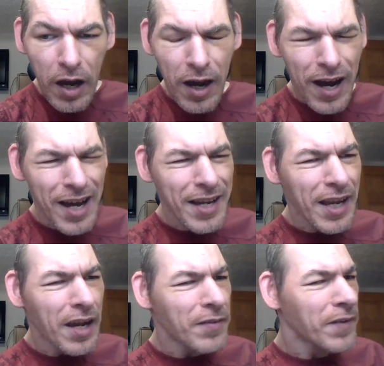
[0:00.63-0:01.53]
Hi
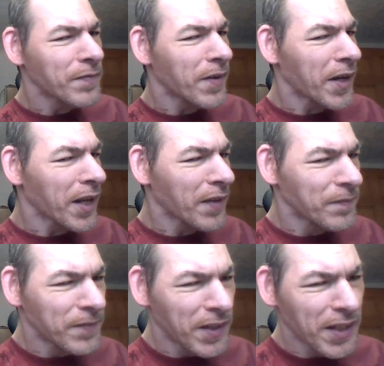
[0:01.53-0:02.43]
everybody,
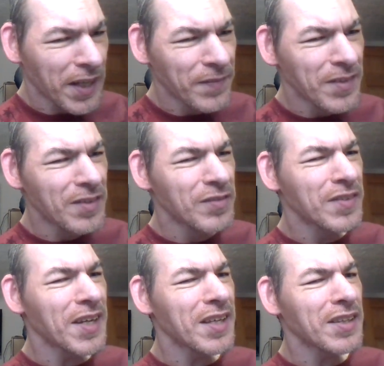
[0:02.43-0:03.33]
my name is
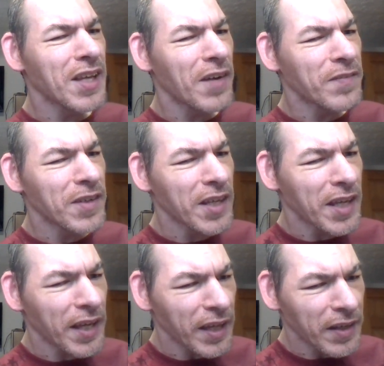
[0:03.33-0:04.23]

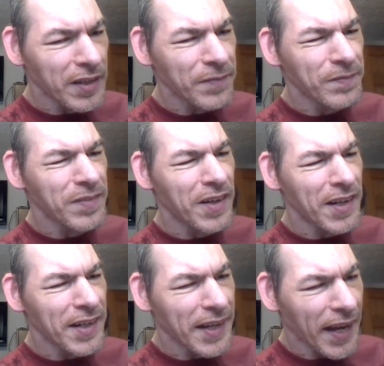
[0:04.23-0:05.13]
JWE
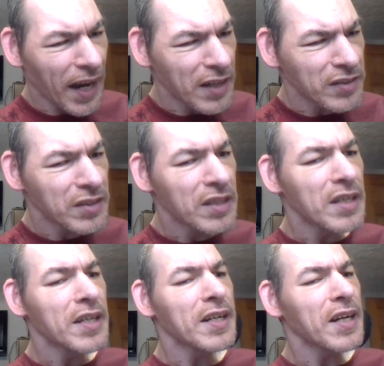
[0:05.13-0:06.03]
Podcast.
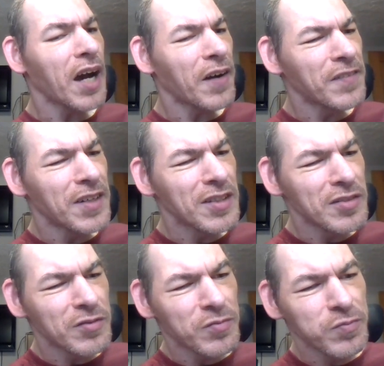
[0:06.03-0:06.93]
I
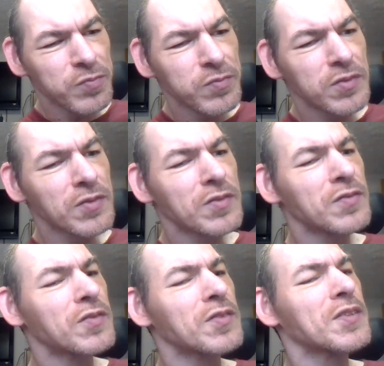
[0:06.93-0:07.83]
want to
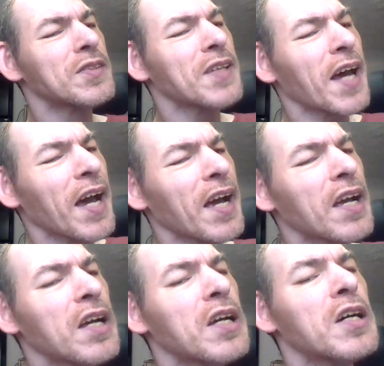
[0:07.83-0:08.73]
say,
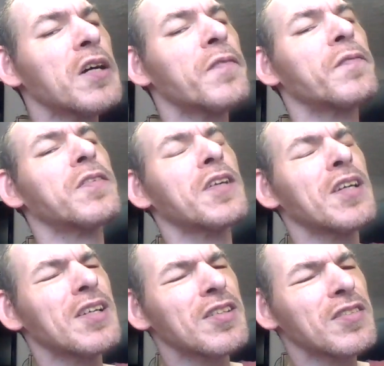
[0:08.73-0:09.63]

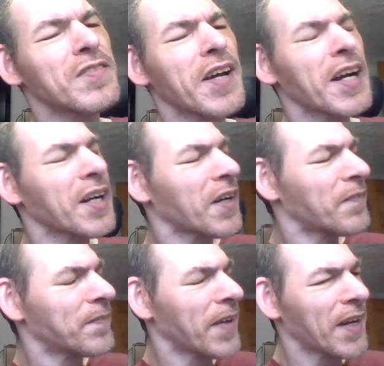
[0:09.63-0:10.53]
please
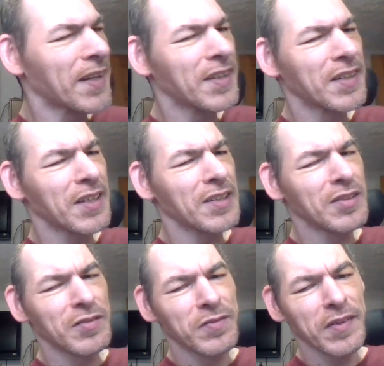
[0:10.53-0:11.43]
recommend
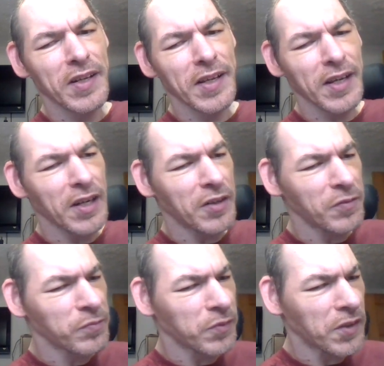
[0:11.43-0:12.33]
this video
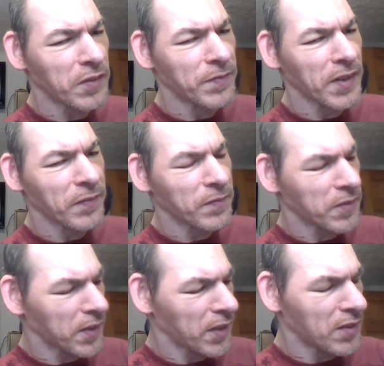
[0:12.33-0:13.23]
for me,
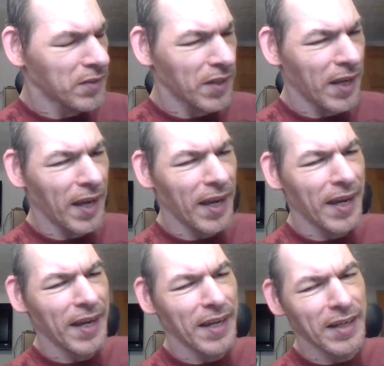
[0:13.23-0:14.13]
please,
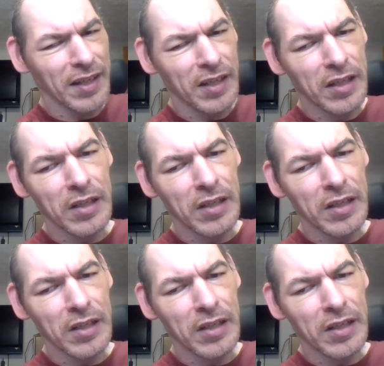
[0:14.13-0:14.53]
and